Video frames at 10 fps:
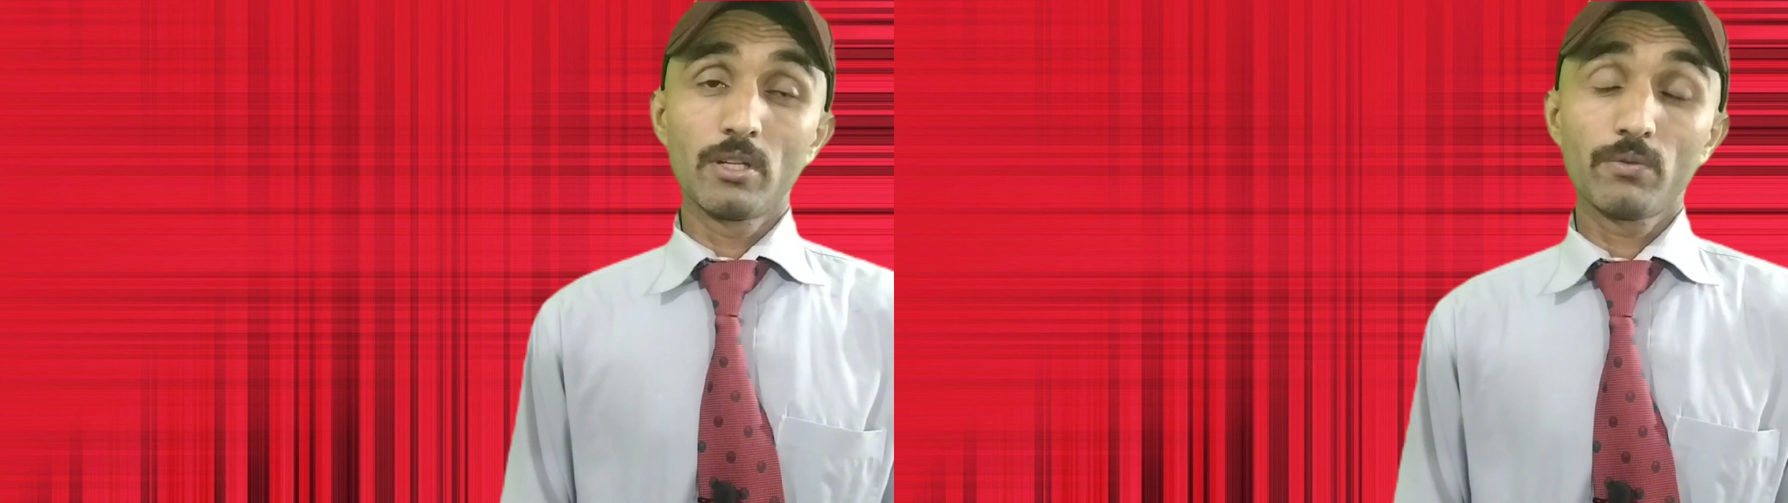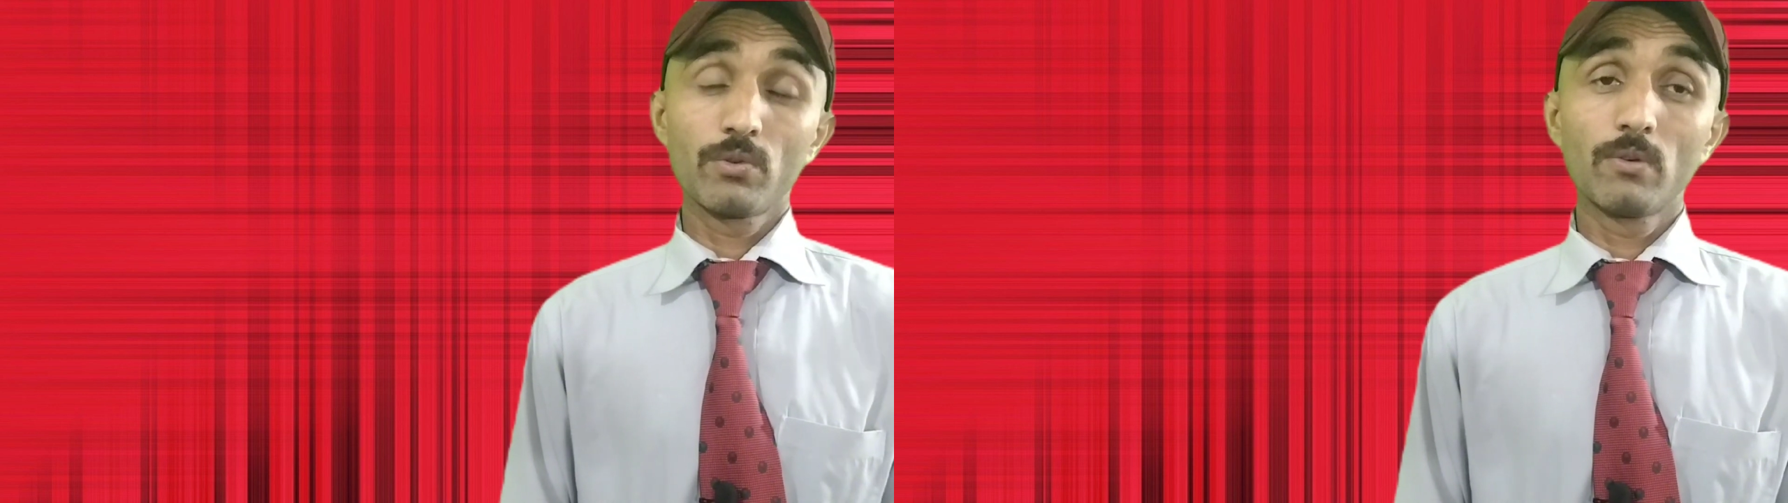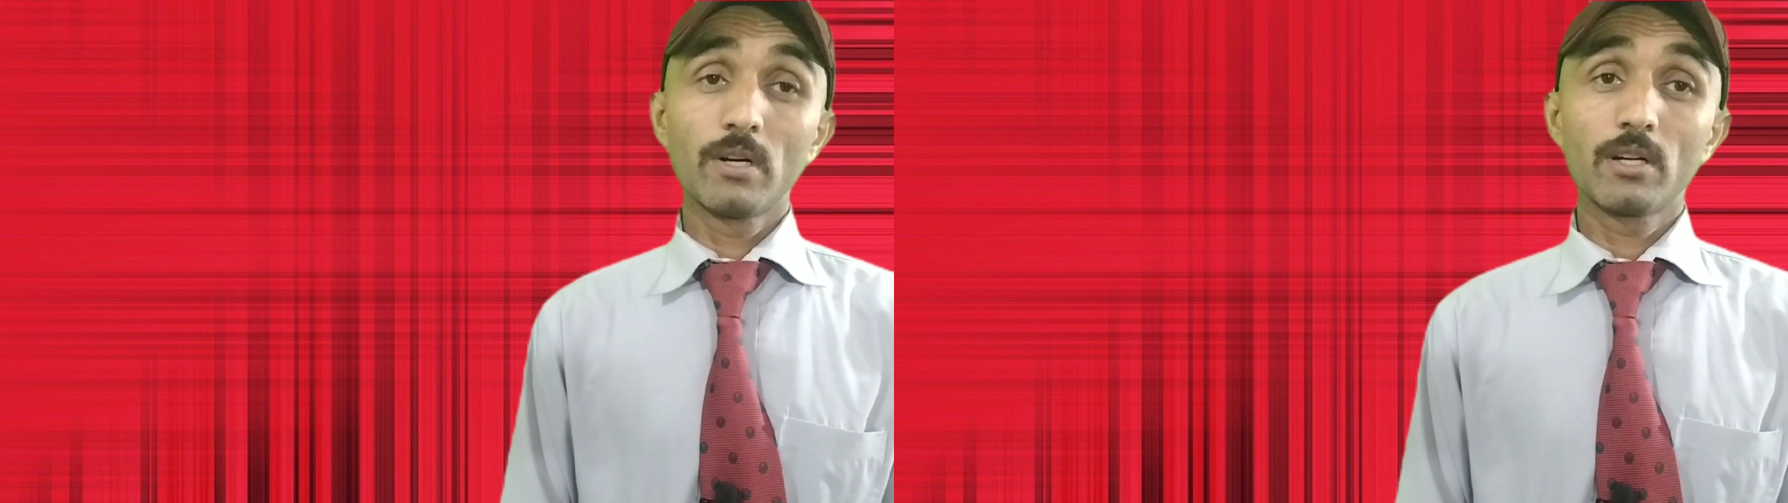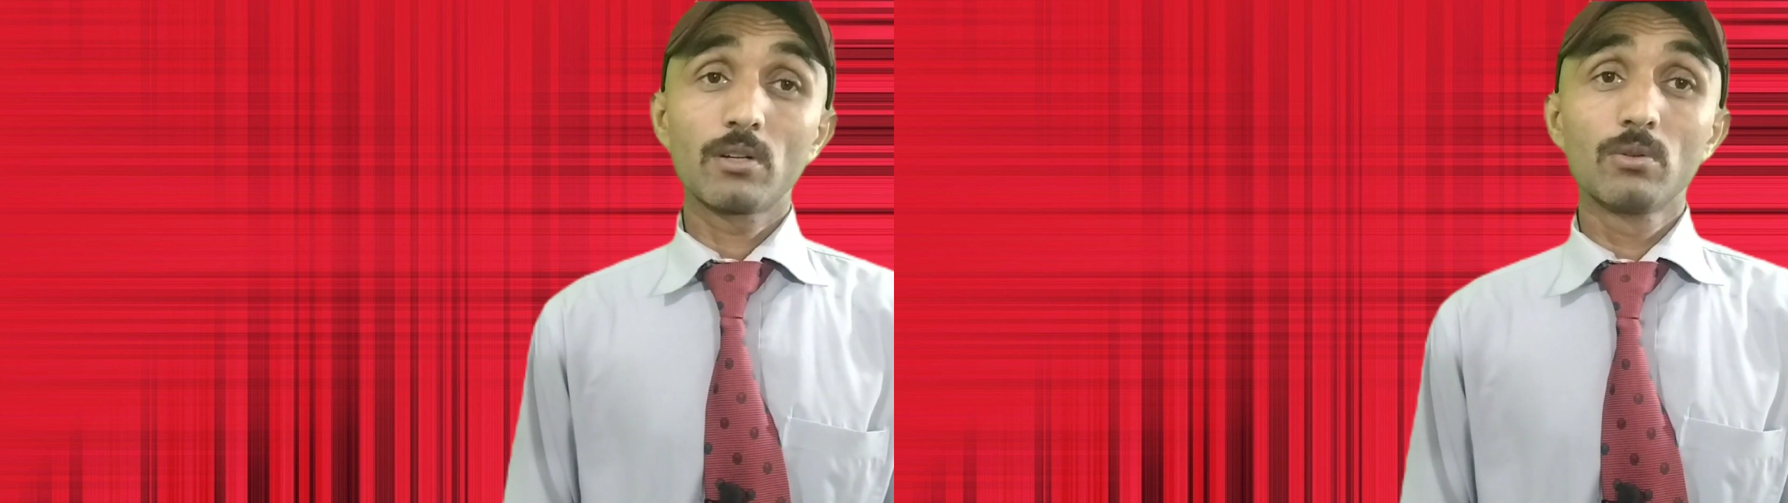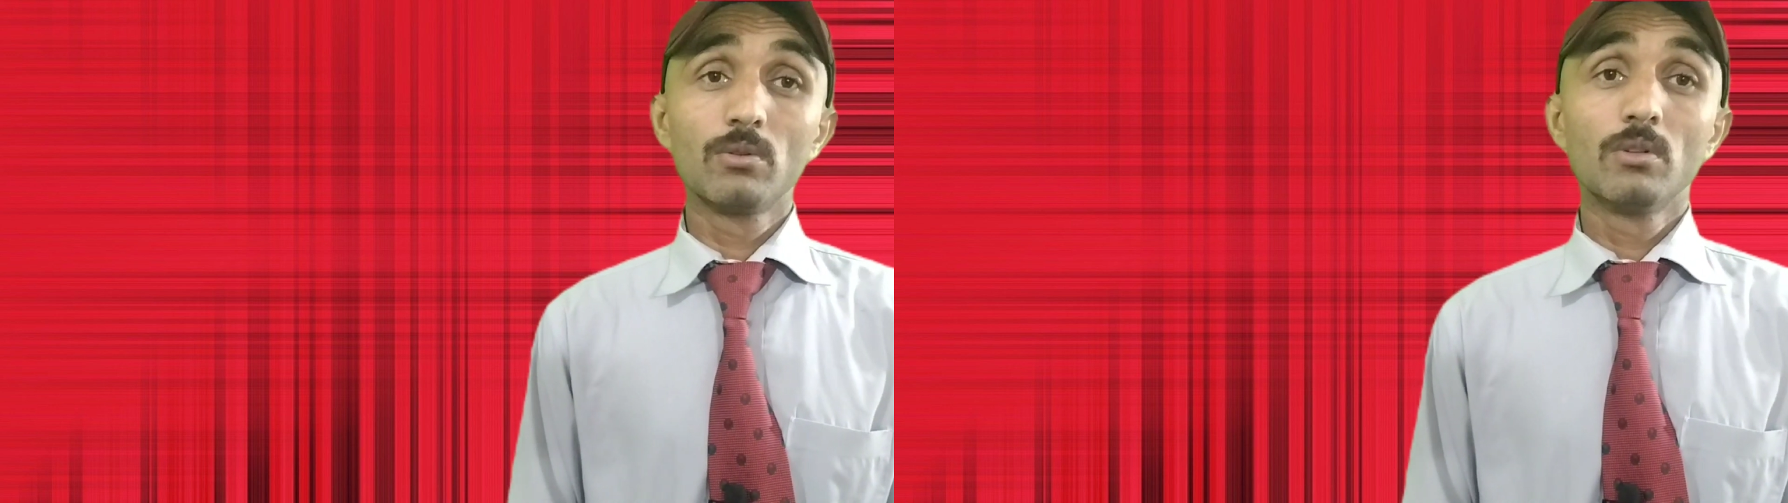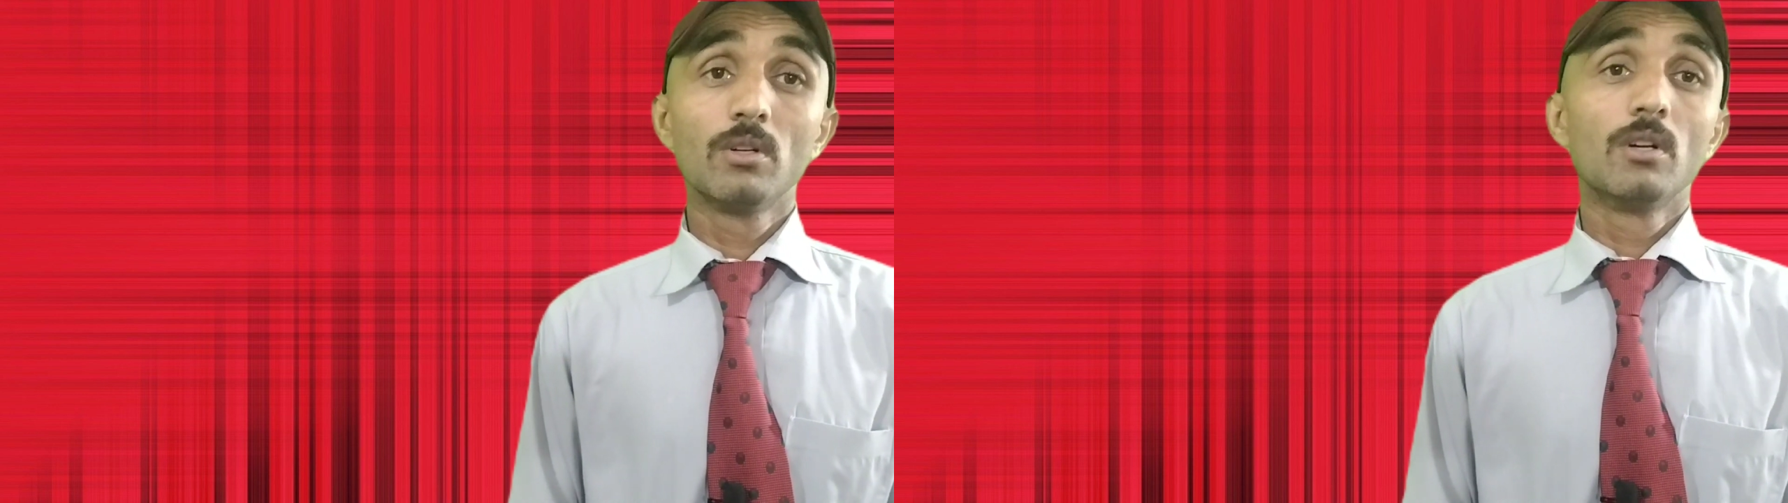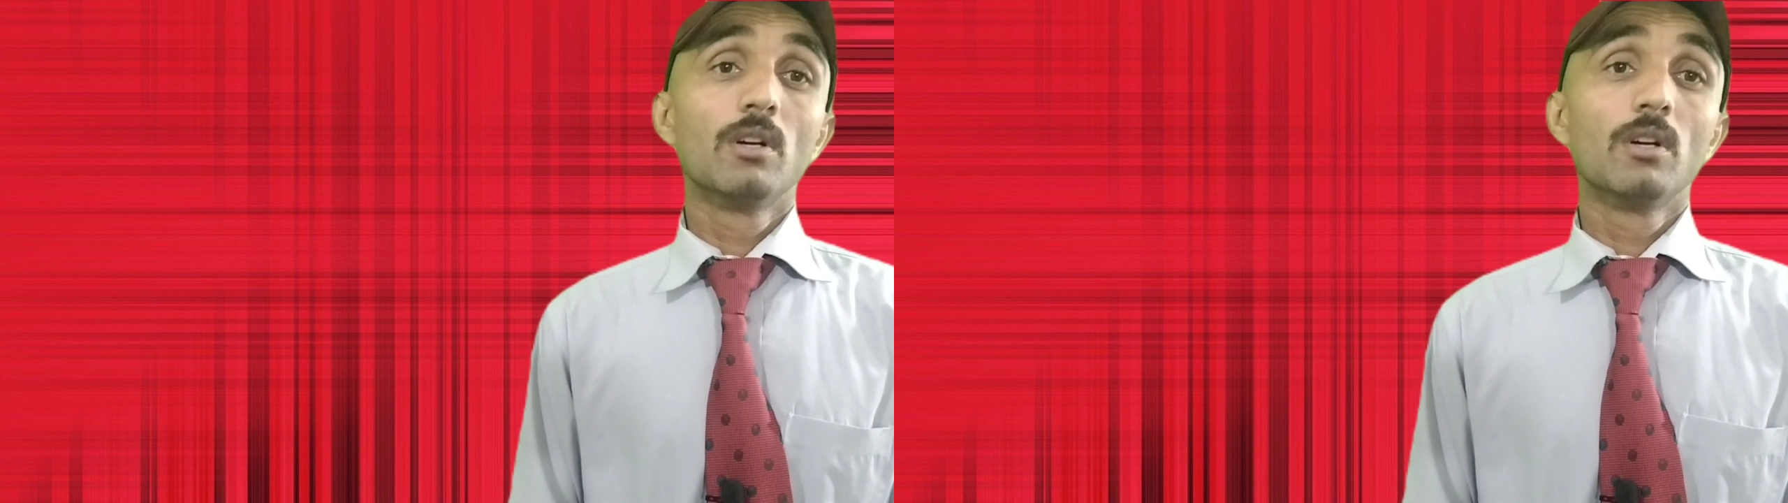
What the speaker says: If you want to